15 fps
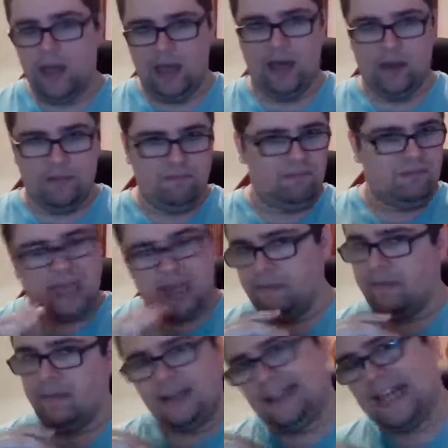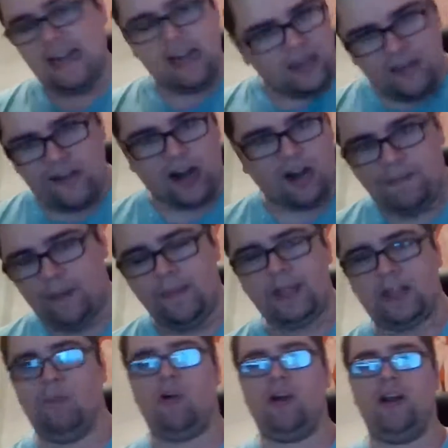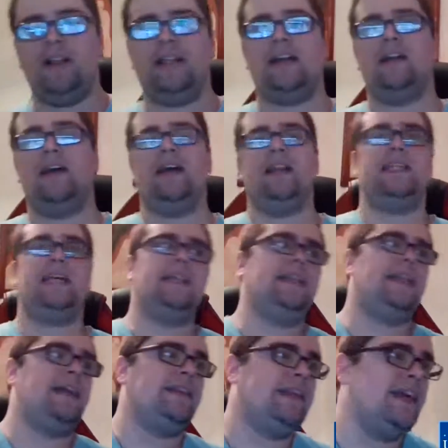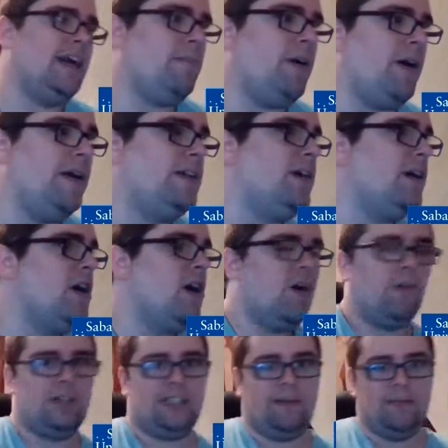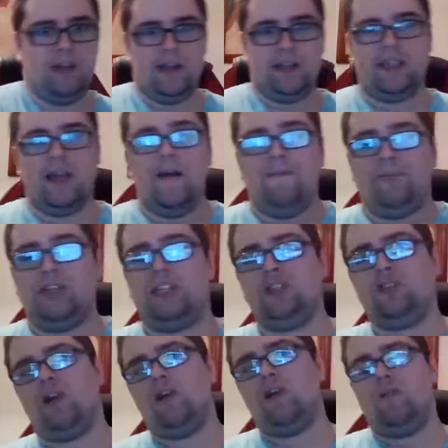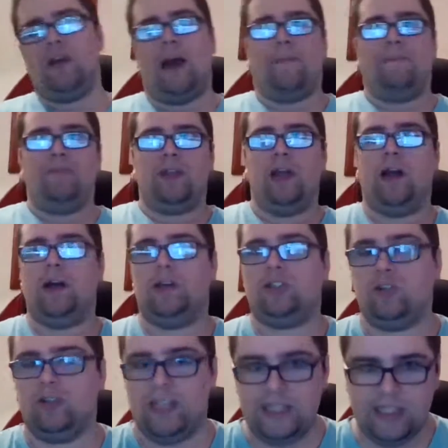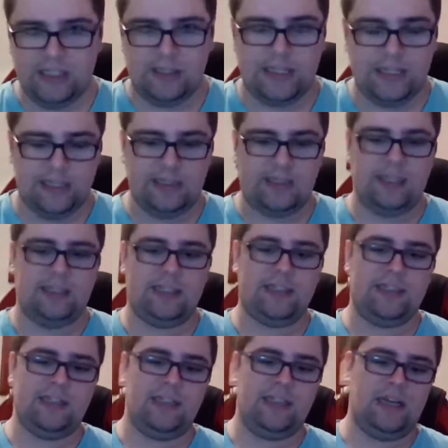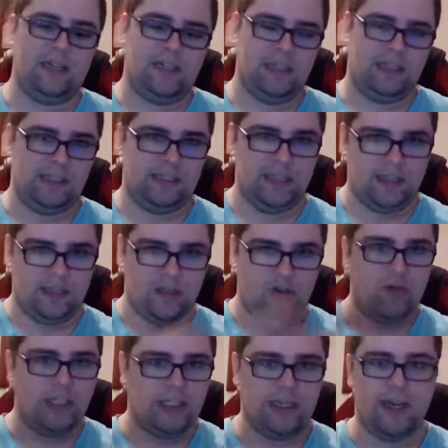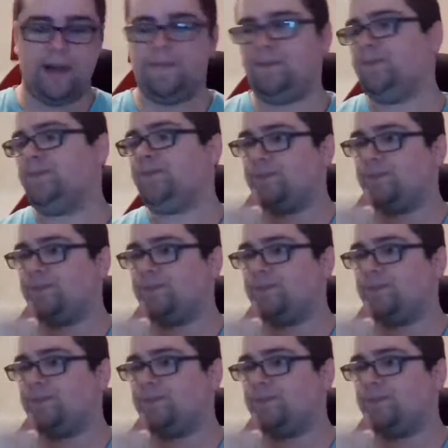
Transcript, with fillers: Uh, like let it develop a bit more and then and, and then think about it where something is. This is where you, yeah. Uh, so this is this is this is the, this is the the reasoning.